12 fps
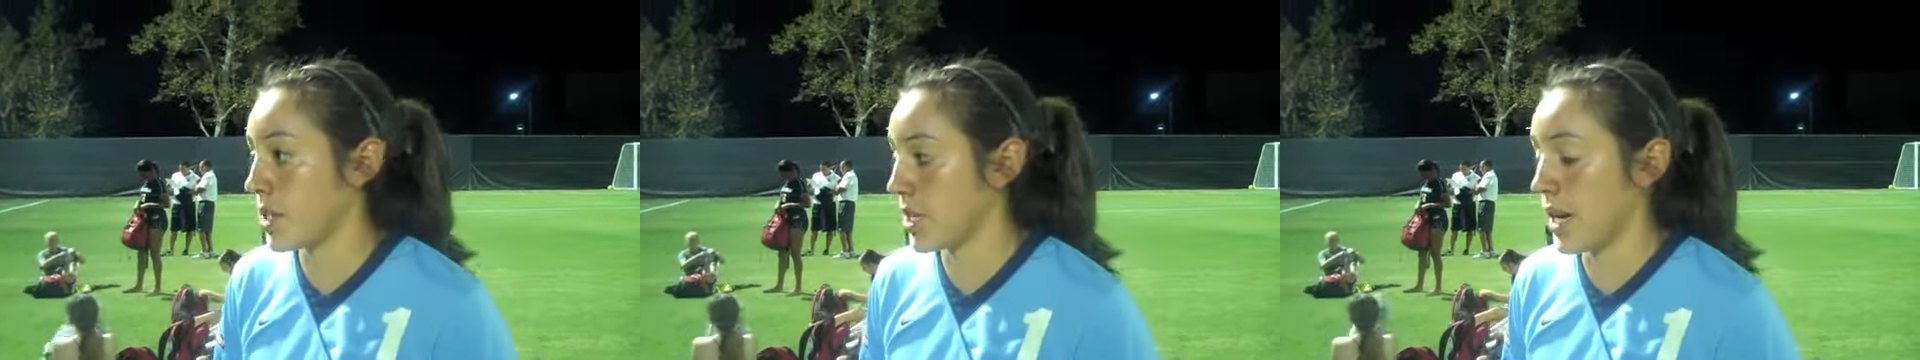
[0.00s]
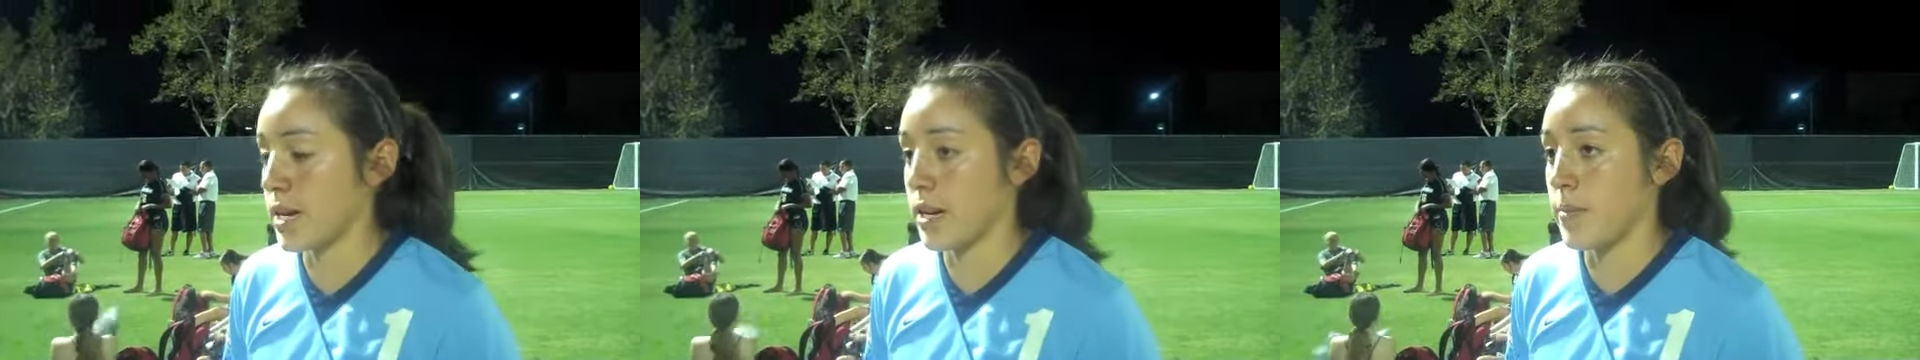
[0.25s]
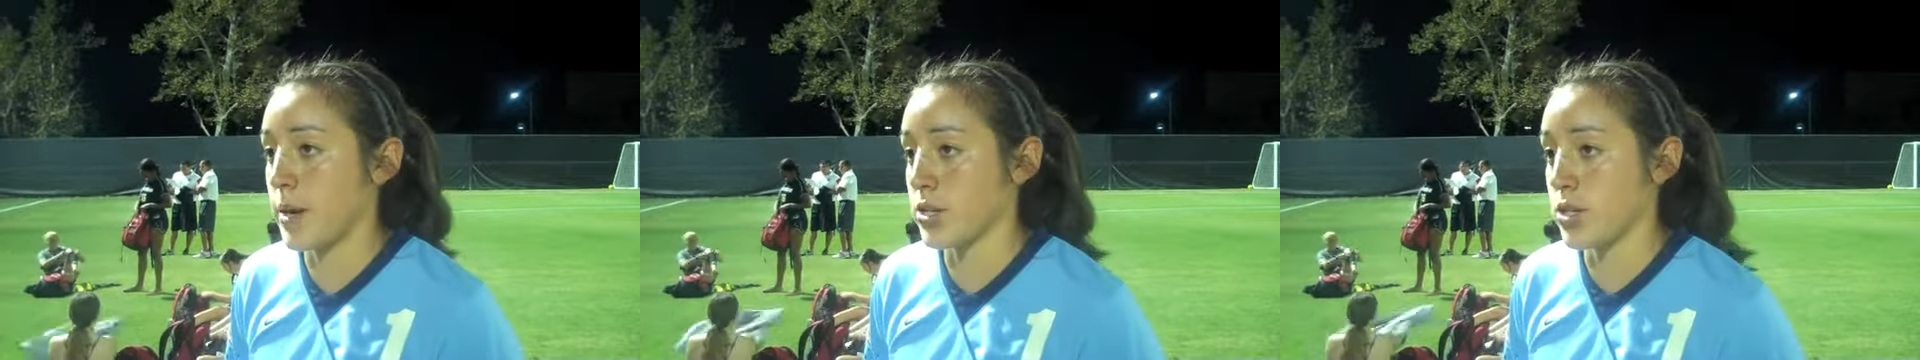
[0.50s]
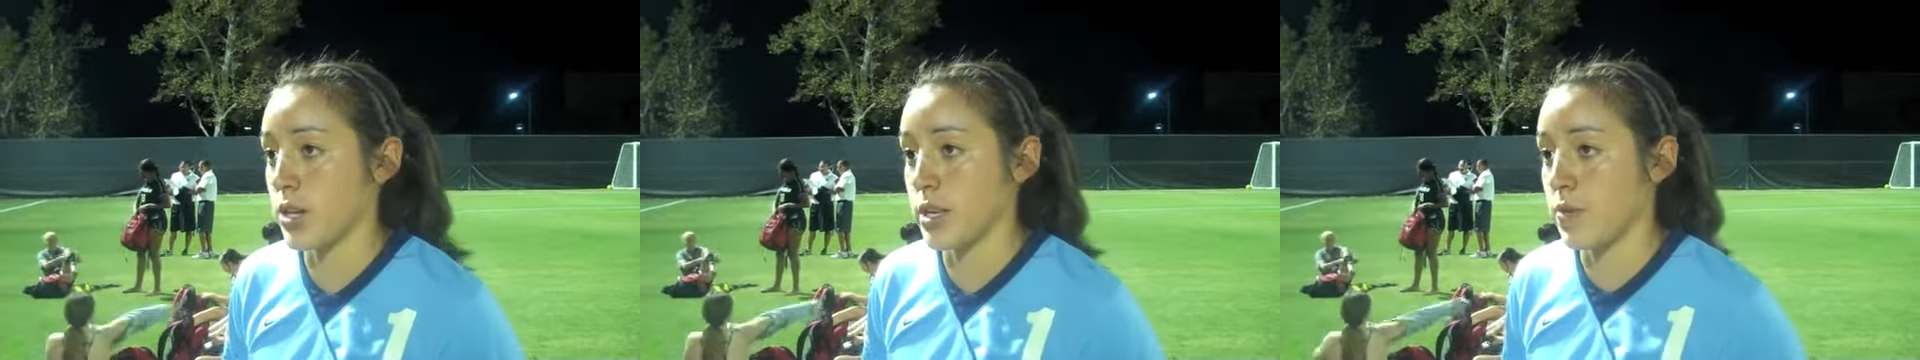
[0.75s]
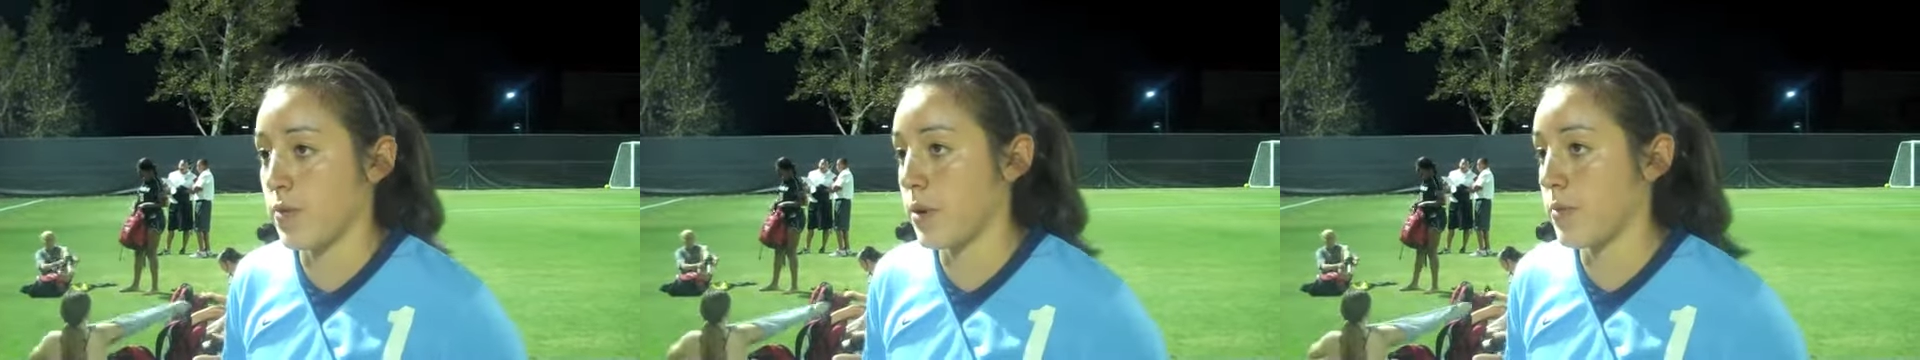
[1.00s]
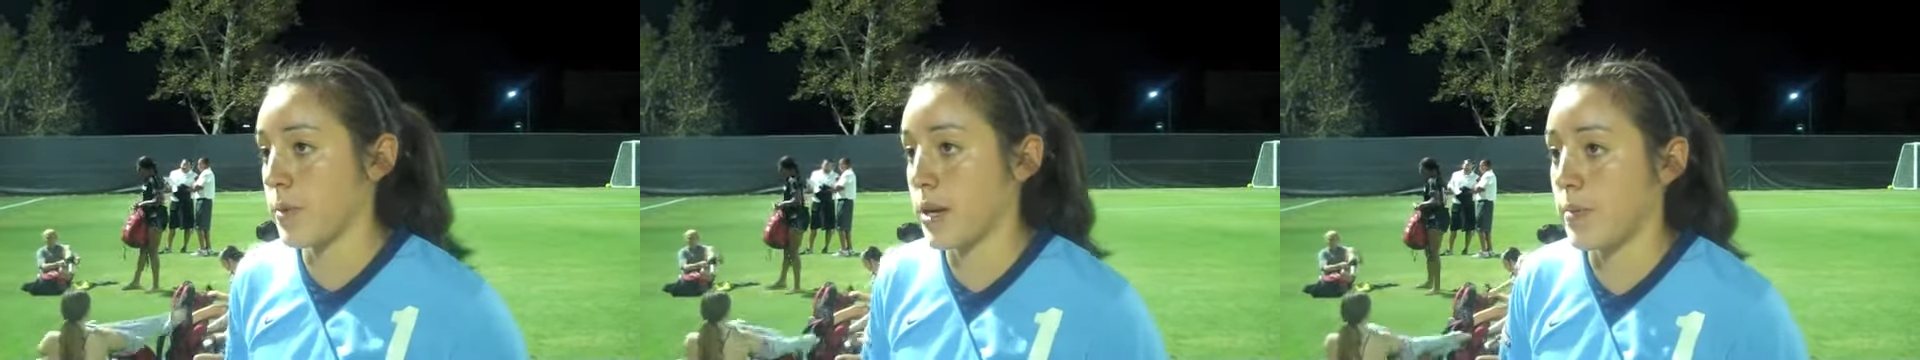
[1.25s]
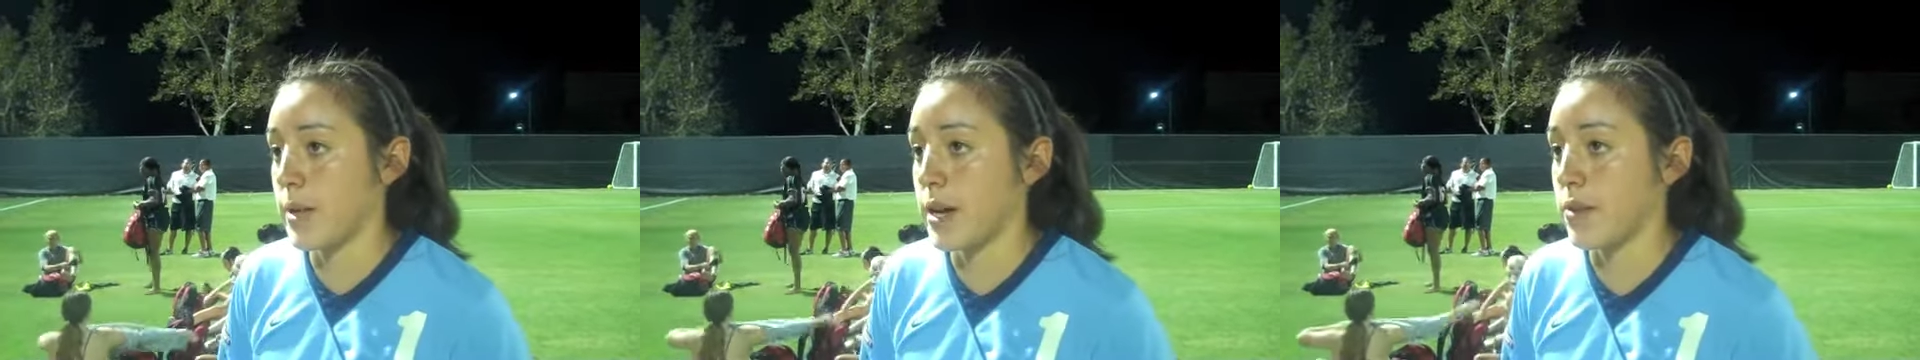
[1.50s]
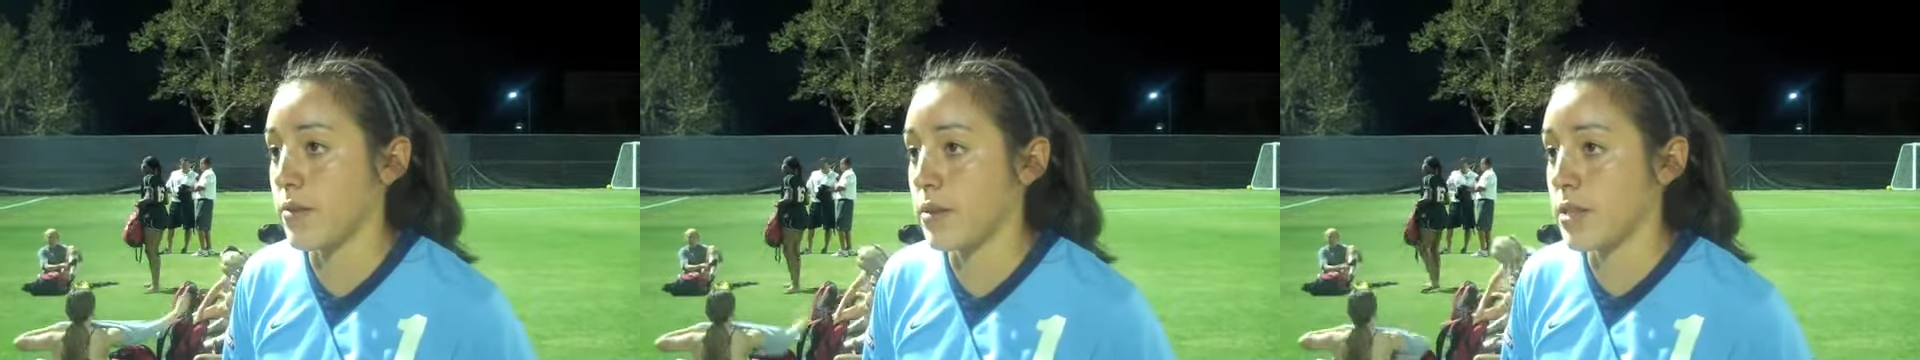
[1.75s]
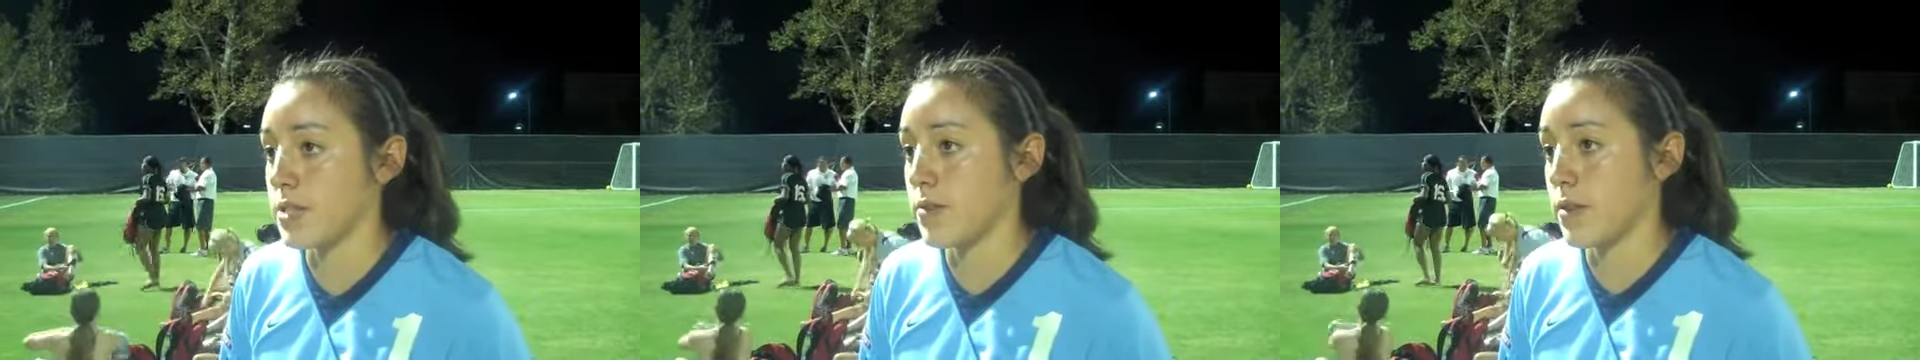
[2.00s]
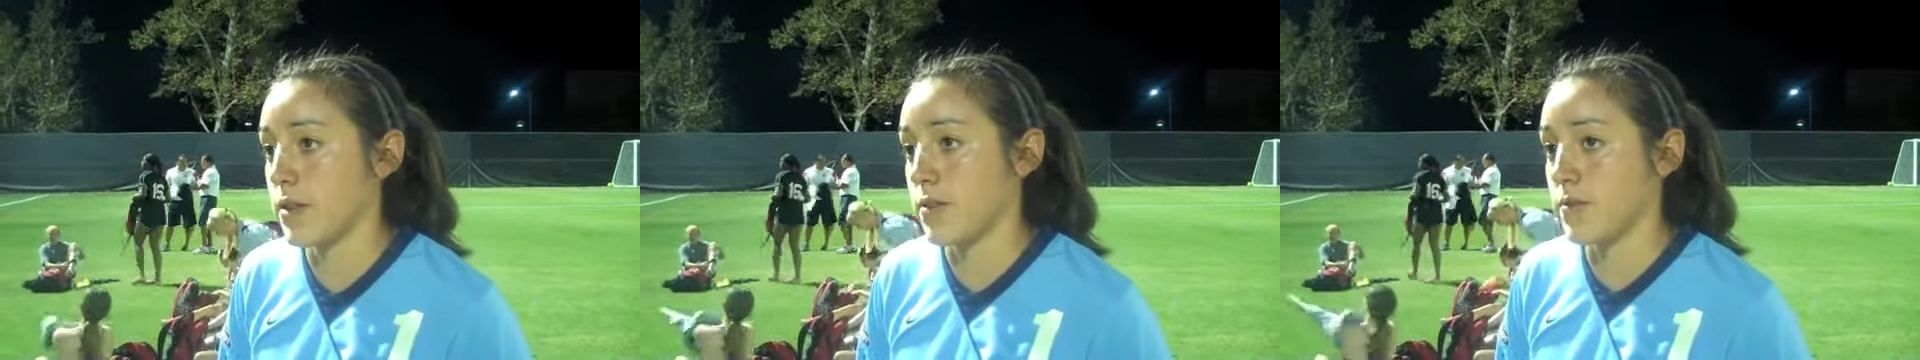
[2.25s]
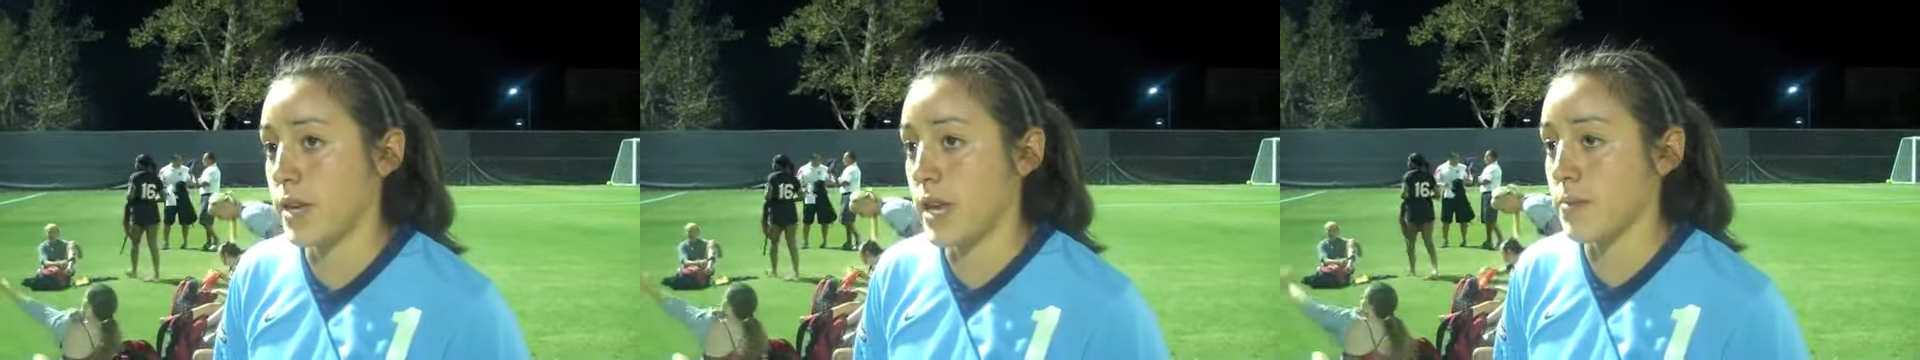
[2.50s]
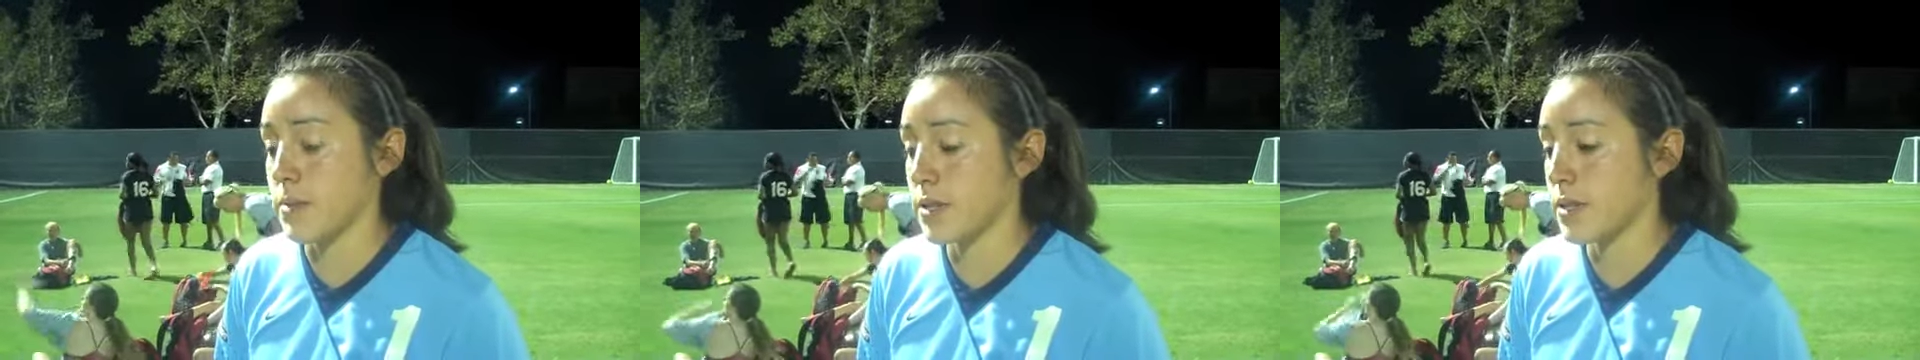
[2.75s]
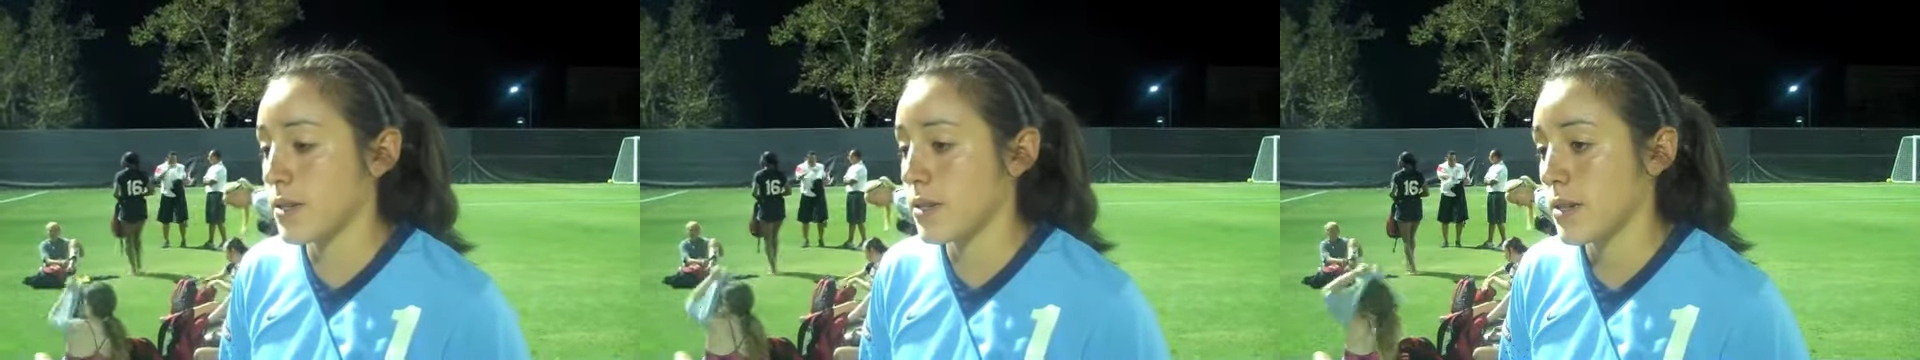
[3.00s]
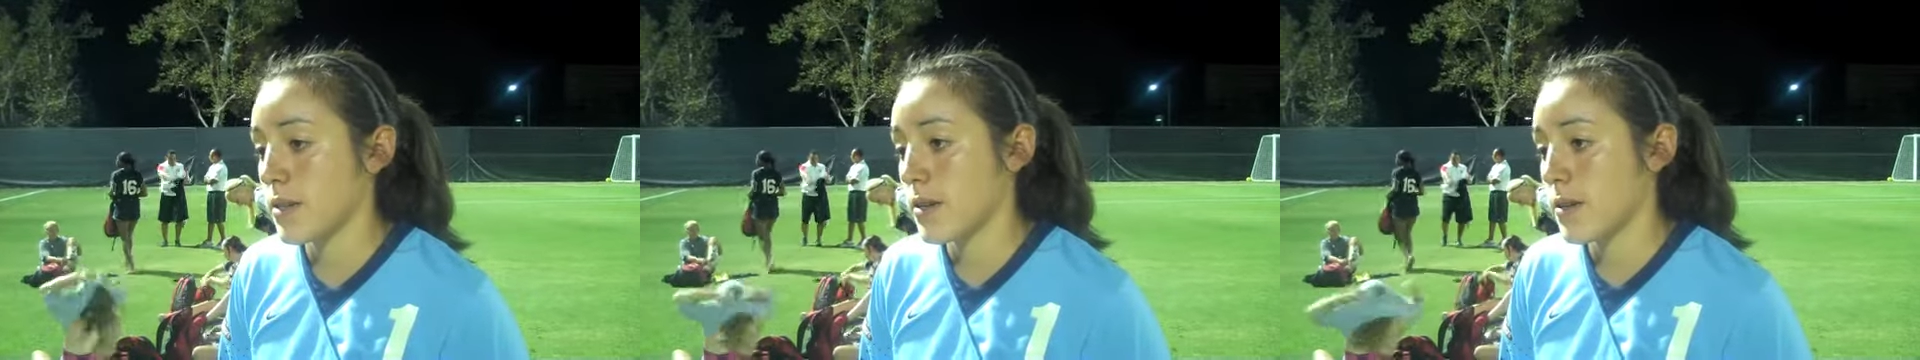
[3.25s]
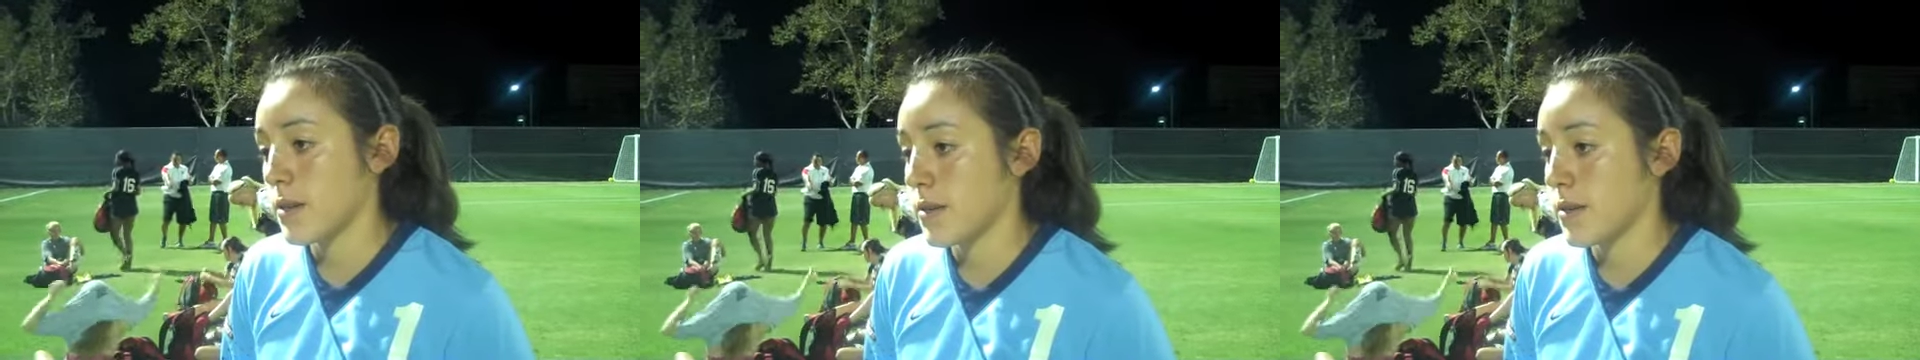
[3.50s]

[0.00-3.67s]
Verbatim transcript: just got to come out strong like we've been coming out in those games.